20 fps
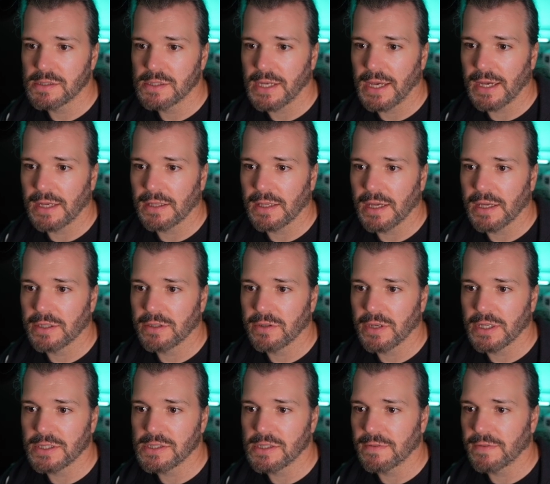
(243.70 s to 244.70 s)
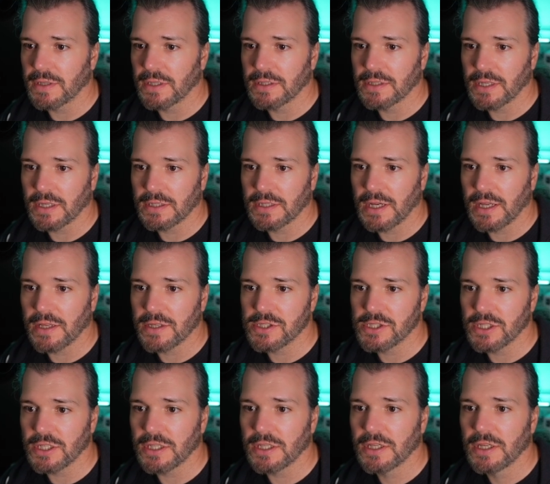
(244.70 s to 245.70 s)
tagline, creativity and
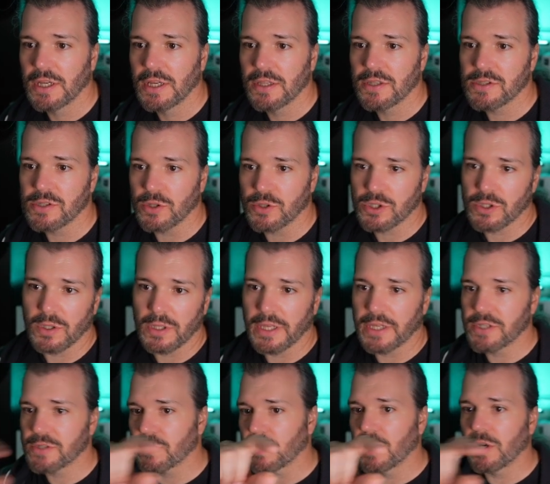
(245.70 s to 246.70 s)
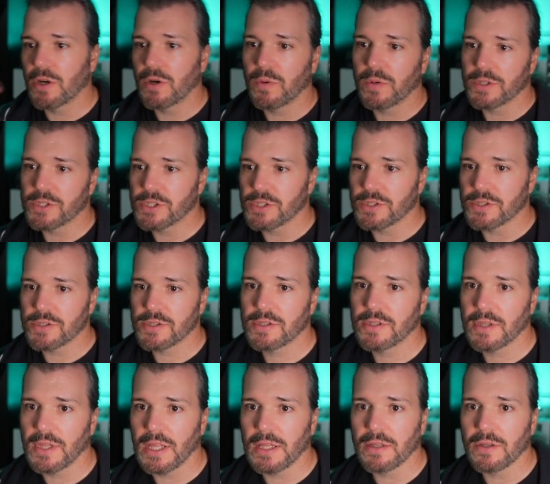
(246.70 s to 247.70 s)
technology, social links row, which is
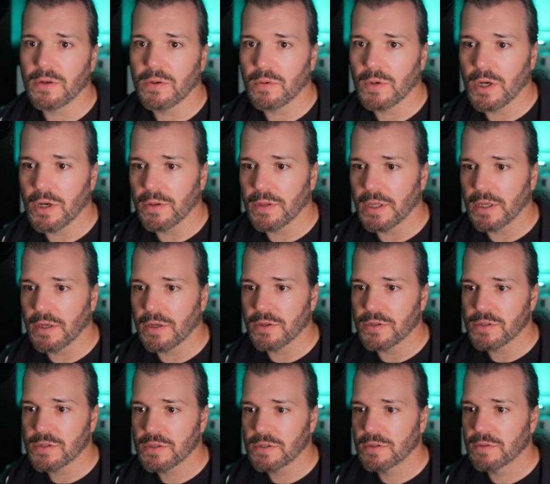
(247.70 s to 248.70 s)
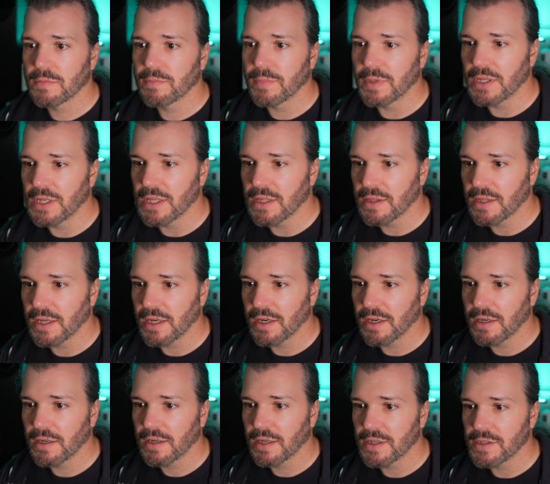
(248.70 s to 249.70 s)
that little row that goes beneath
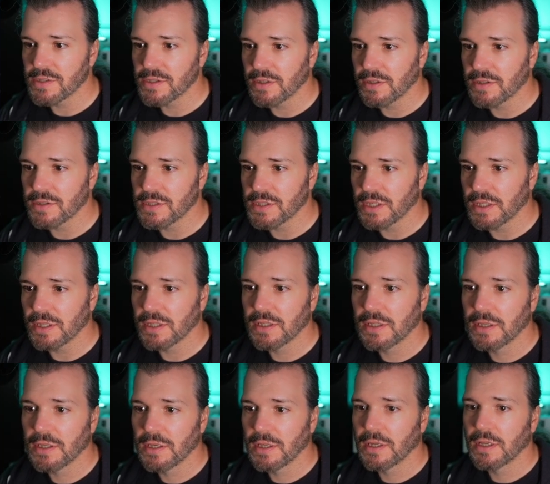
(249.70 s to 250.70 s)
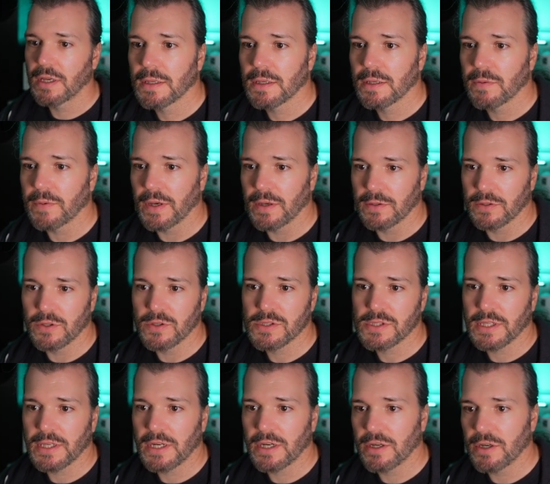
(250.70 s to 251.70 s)
here, as you can see. We got
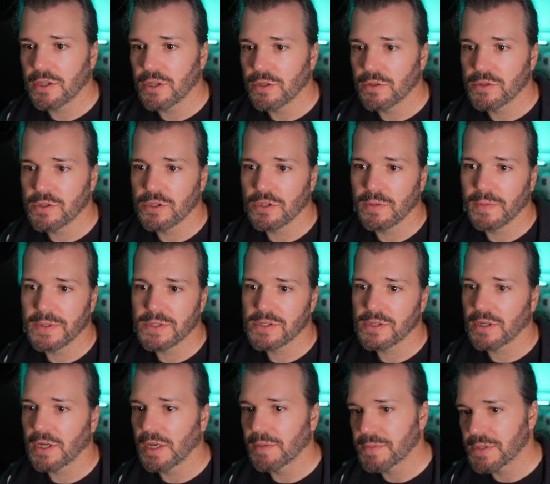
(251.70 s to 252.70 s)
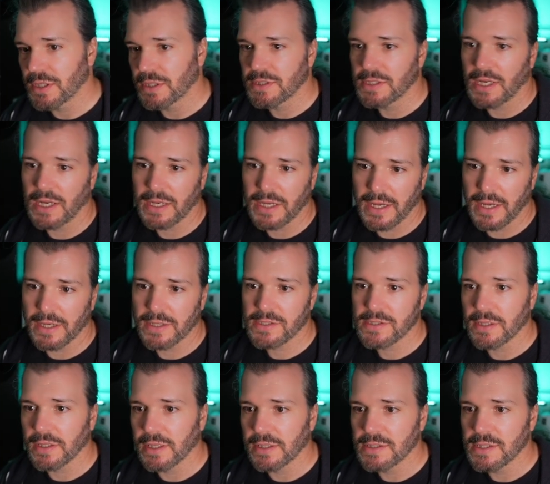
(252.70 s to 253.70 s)
newsletter, YouTube, Instagram, TikTok, X,
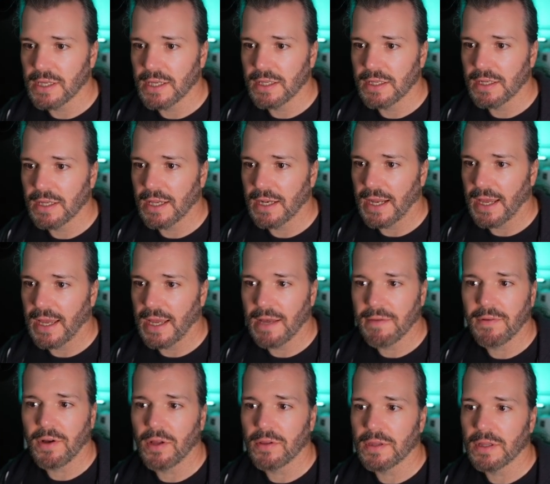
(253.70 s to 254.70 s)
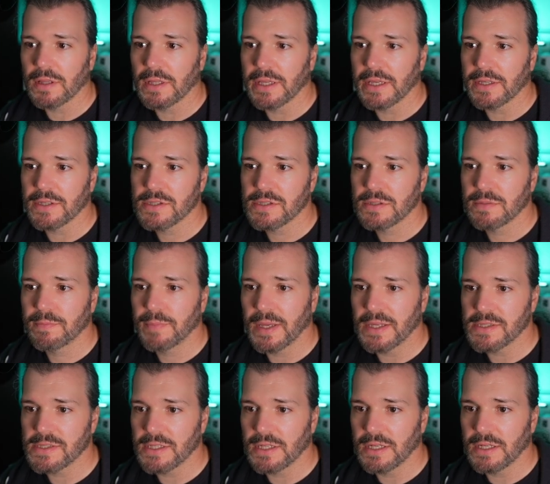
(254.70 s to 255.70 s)
LinkedIn, and I have all the links
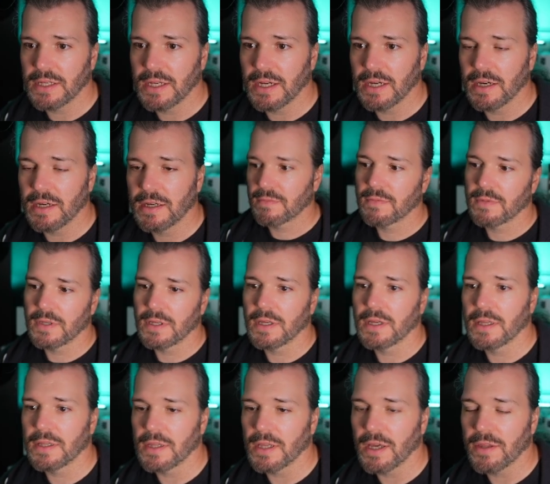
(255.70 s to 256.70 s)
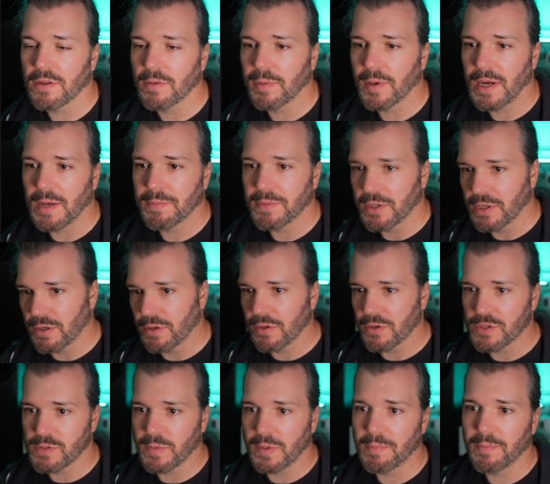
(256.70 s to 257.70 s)
pasted in here. In the other prompt,
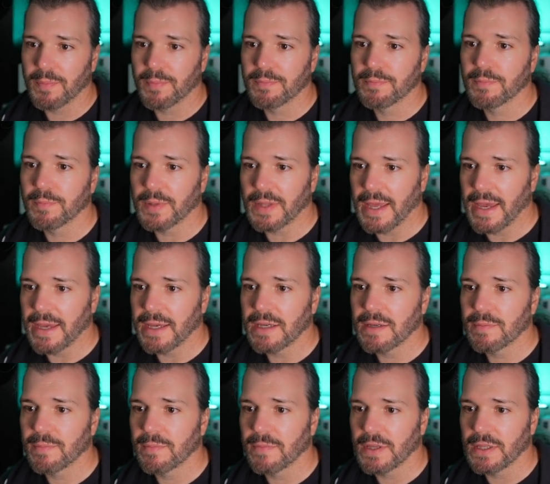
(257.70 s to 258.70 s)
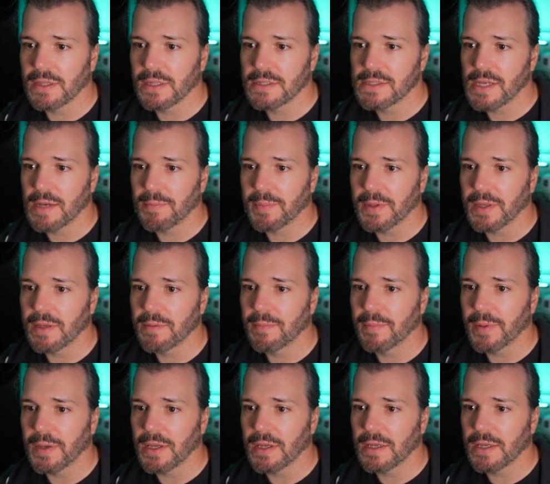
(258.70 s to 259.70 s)
those will be blank in the template,
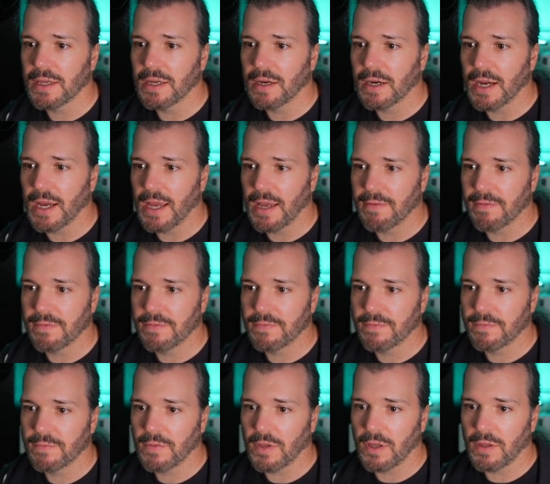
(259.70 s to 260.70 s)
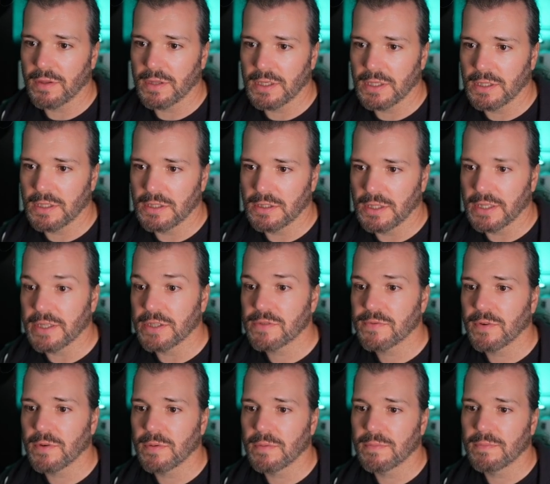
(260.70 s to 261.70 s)
but here I have all the links
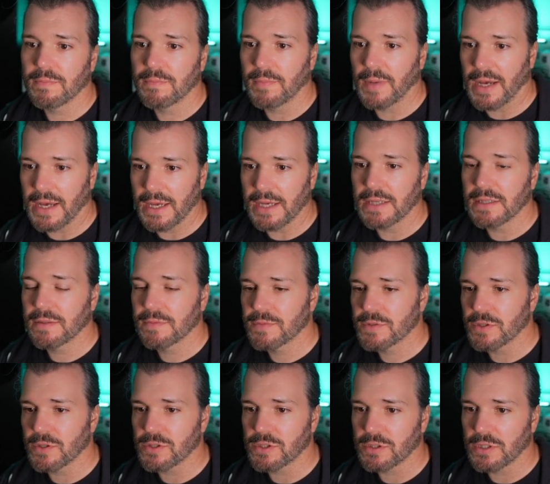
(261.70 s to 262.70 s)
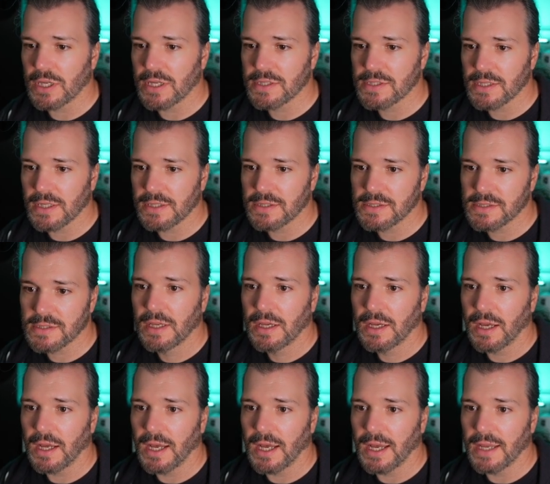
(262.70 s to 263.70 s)
for my social assets.
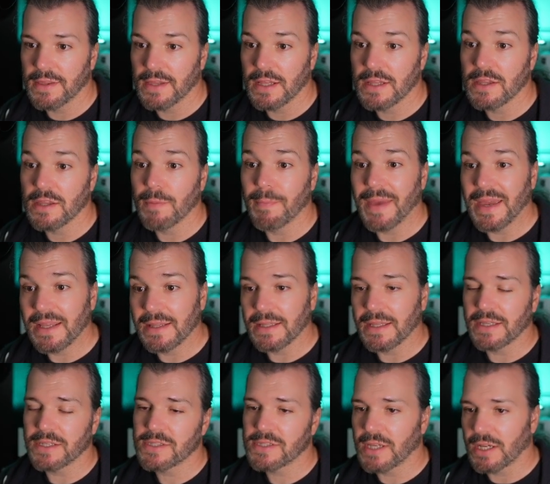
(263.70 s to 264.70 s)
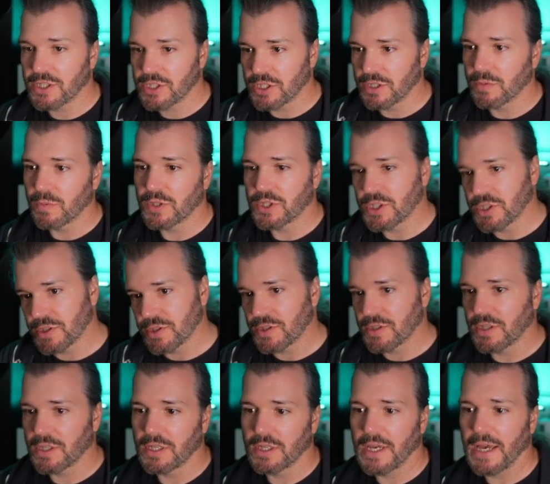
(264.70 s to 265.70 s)
And then the main link section, which is
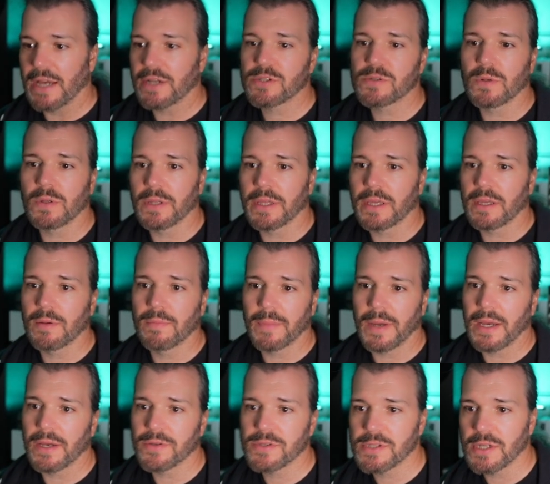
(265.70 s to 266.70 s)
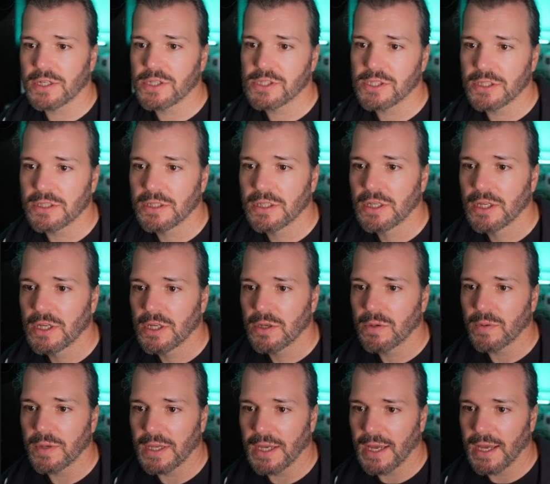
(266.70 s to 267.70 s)
the actual link in bio section,
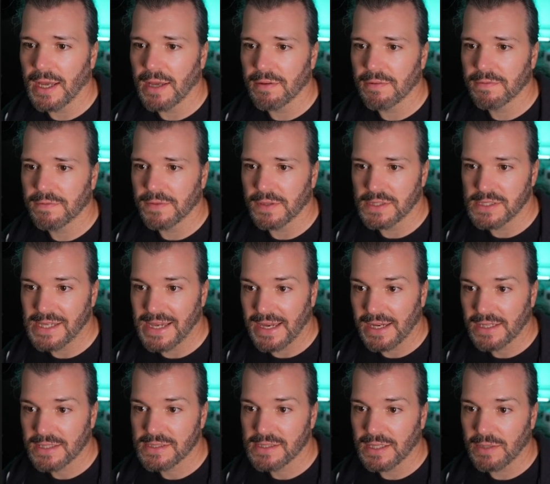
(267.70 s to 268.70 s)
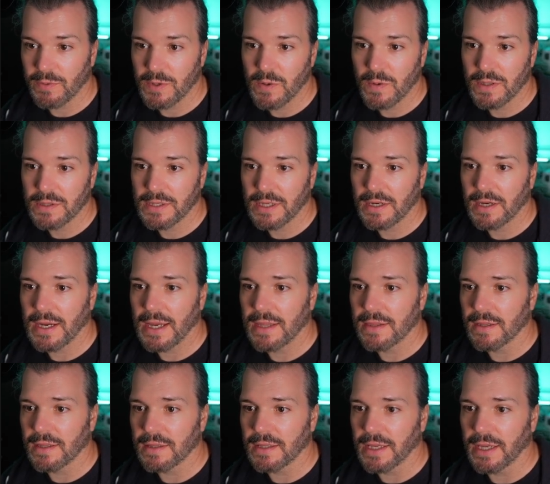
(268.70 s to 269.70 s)
we have the text that we want there and
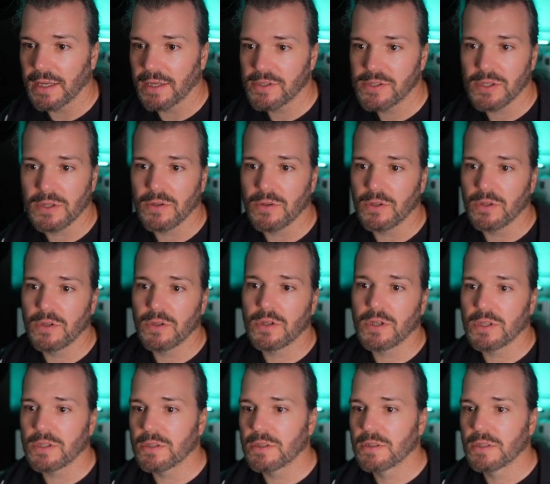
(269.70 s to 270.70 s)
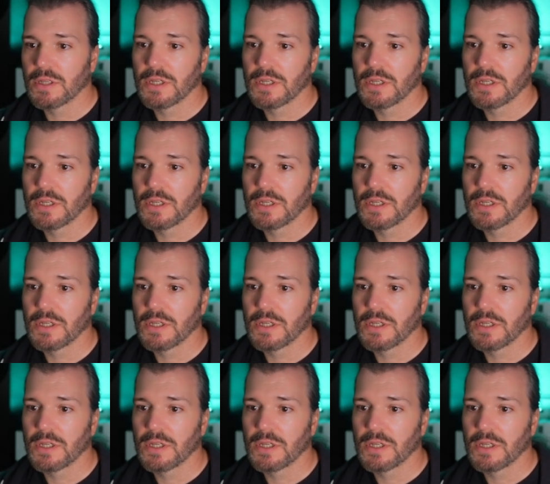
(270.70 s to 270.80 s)
the link. So you could